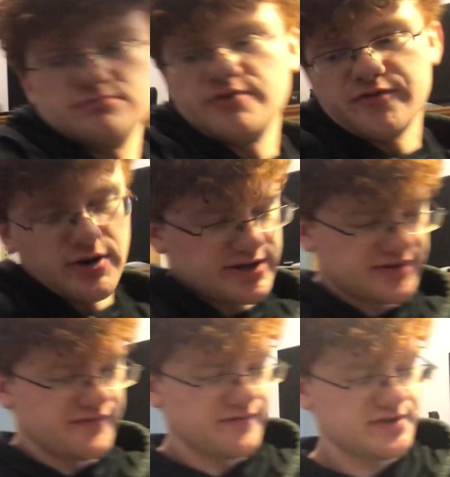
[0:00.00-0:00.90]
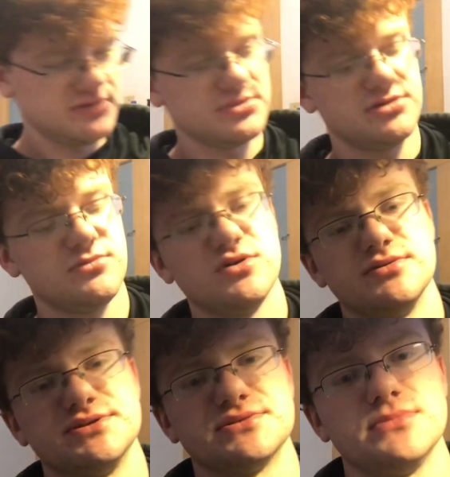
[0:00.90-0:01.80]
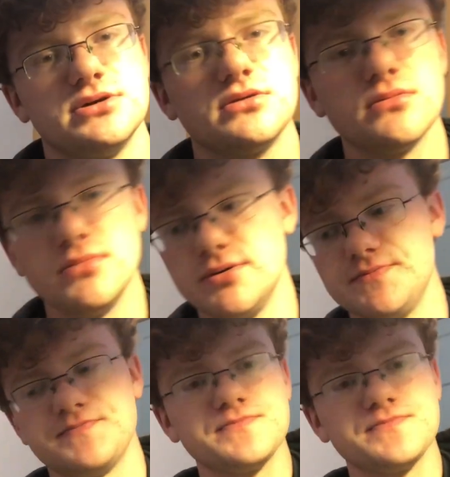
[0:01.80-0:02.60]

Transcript: before I hit the 15-minute mark, but